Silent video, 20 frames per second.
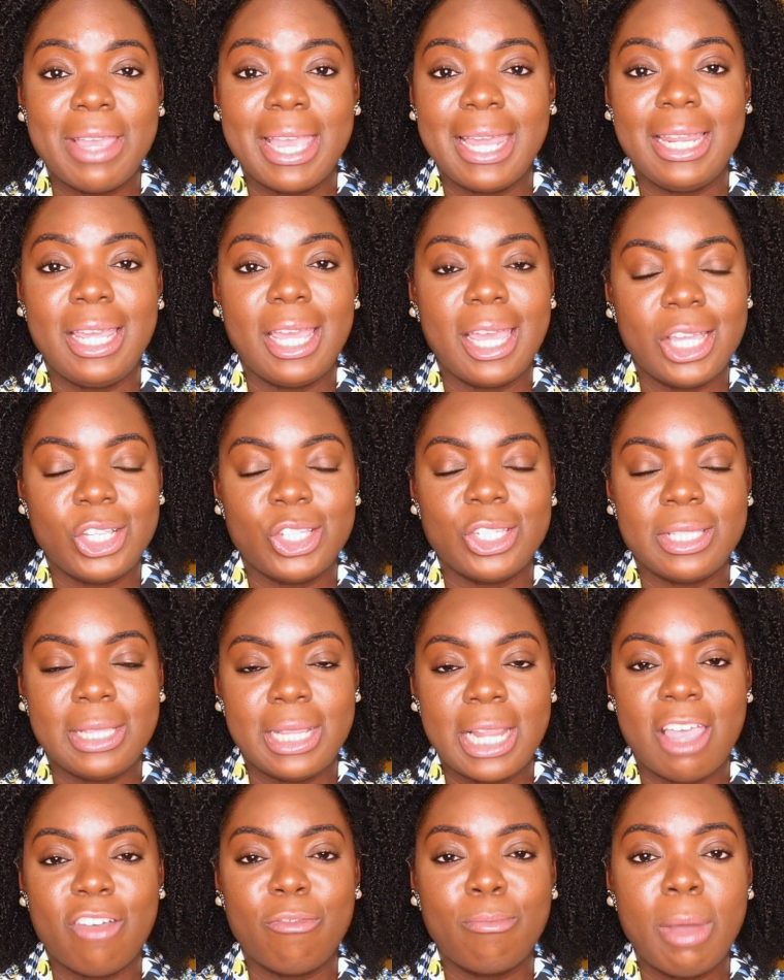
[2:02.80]
any edges
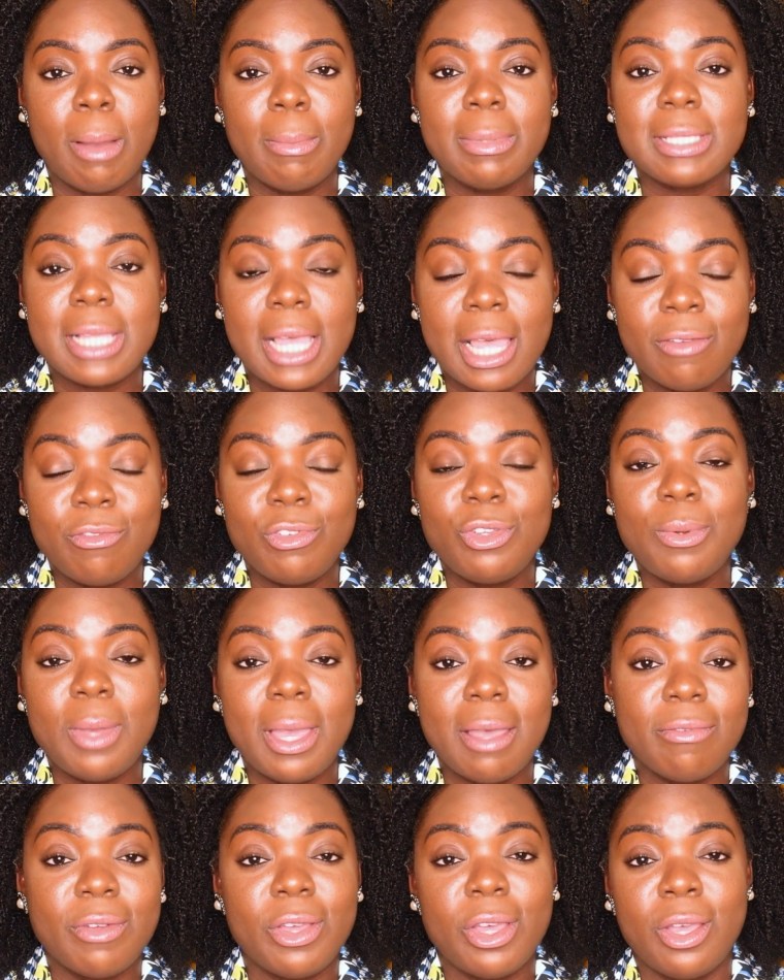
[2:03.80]
left. Mamas, have you
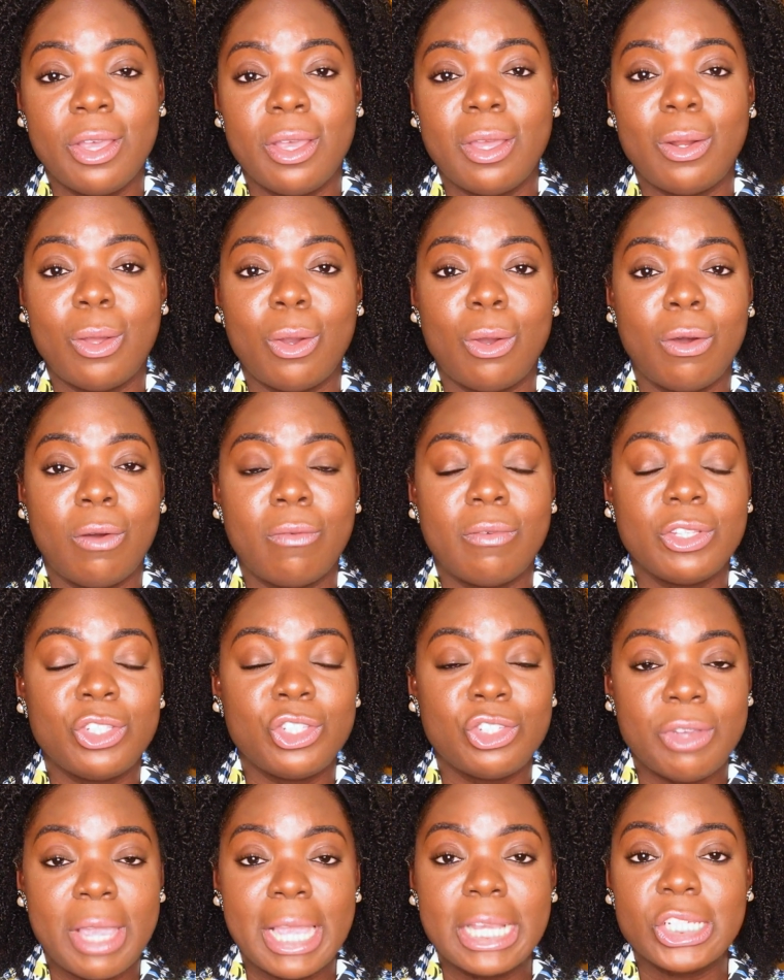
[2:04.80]
ever heard of
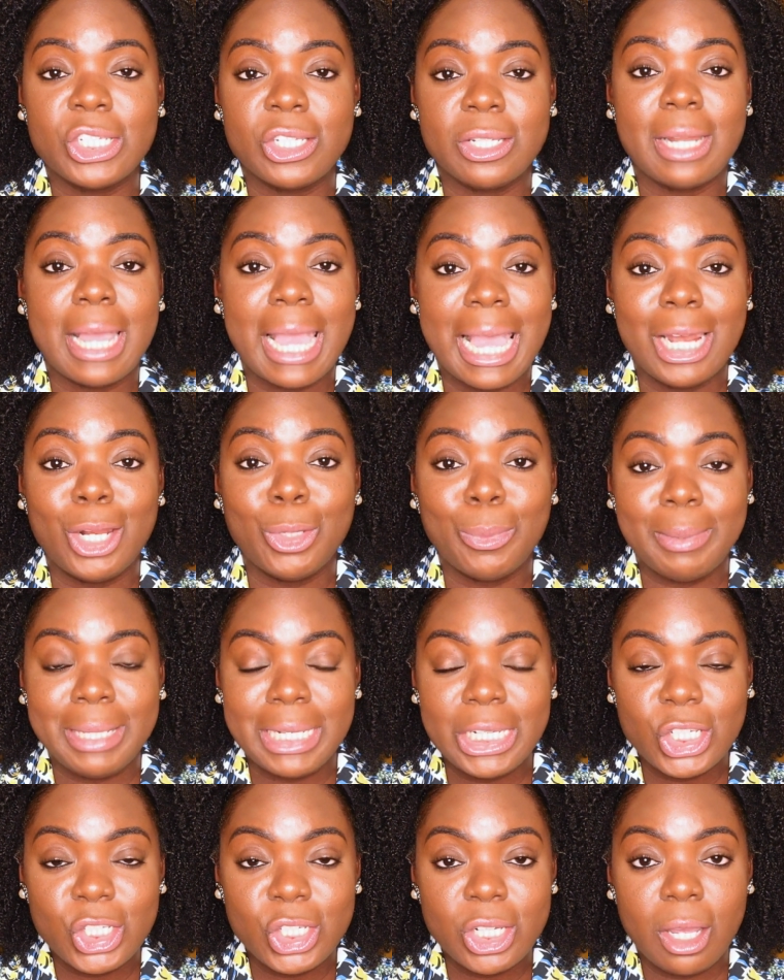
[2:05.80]
traction
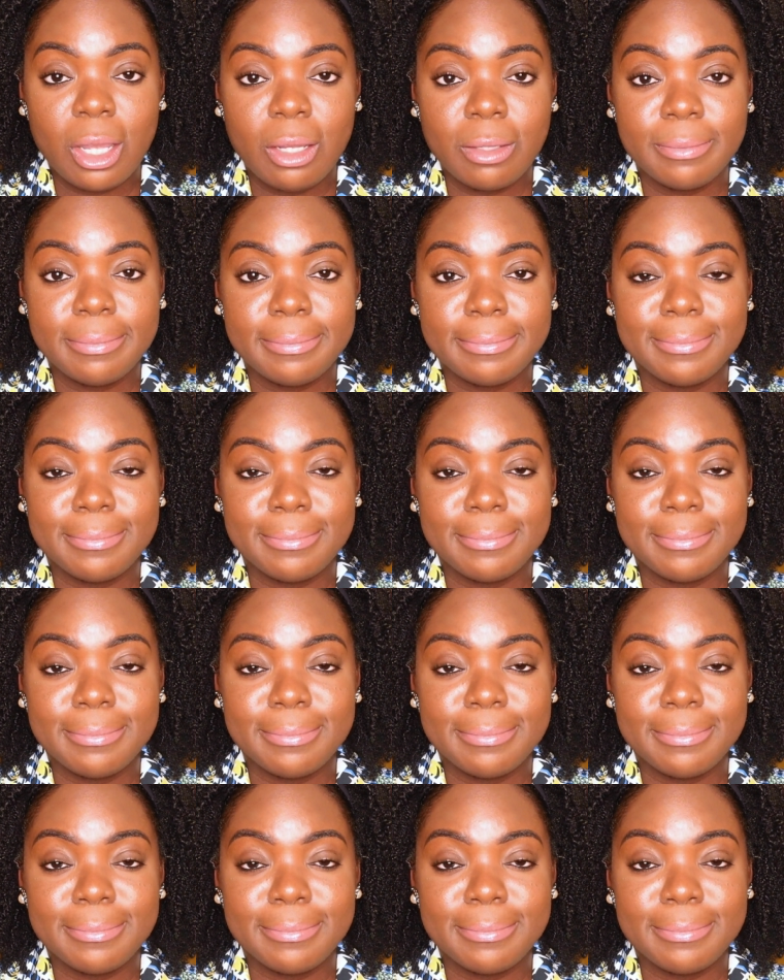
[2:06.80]
alopecia?